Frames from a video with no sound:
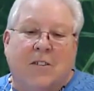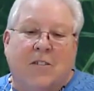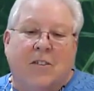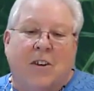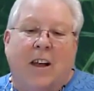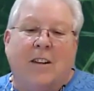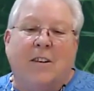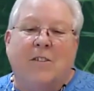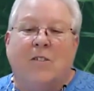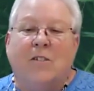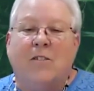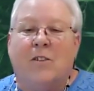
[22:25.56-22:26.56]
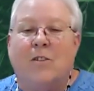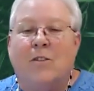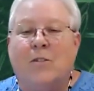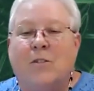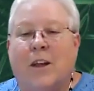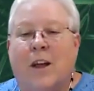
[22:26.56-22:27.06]
Challenges are
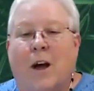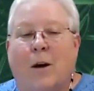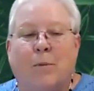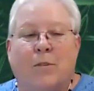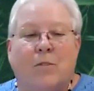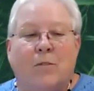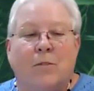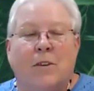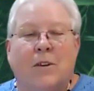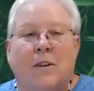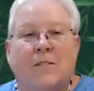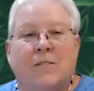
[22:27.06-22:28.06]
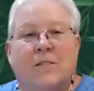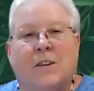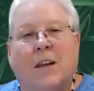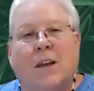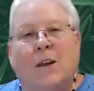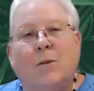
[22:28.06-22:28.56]
learning opportunities to
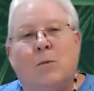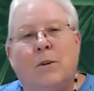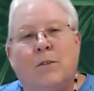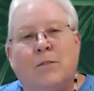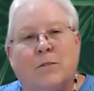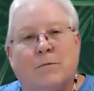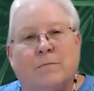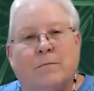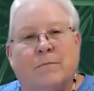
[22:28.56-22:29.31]
gain wisdom.